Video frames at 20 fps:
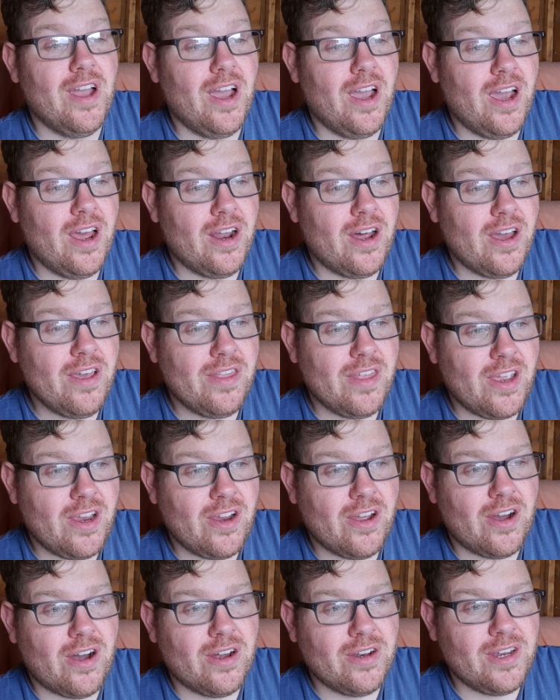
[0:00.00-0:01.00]
And I think
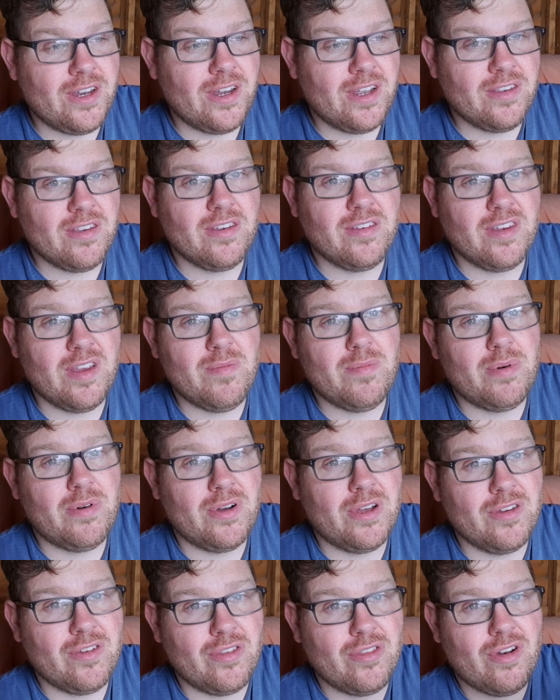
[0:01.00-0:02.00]
gardening is as simple
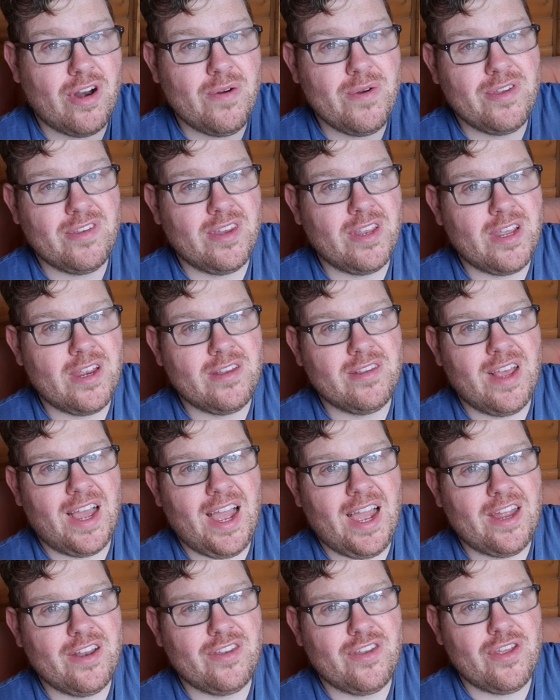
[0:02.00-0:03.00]
as throwing seeds
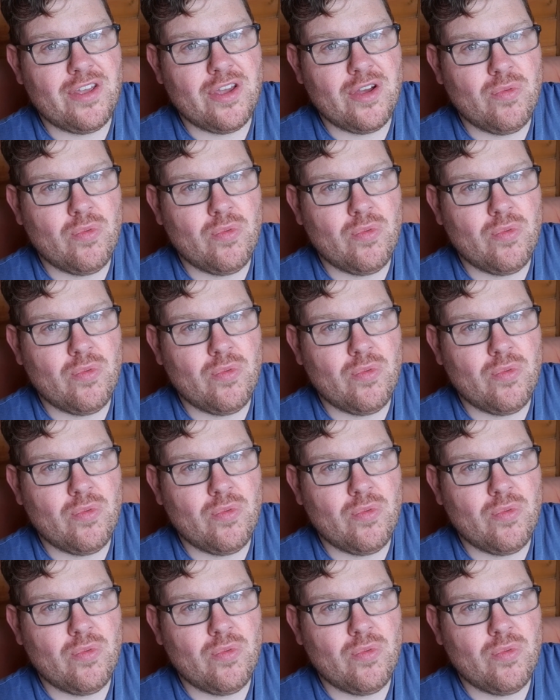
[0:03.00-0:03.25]
at dirt,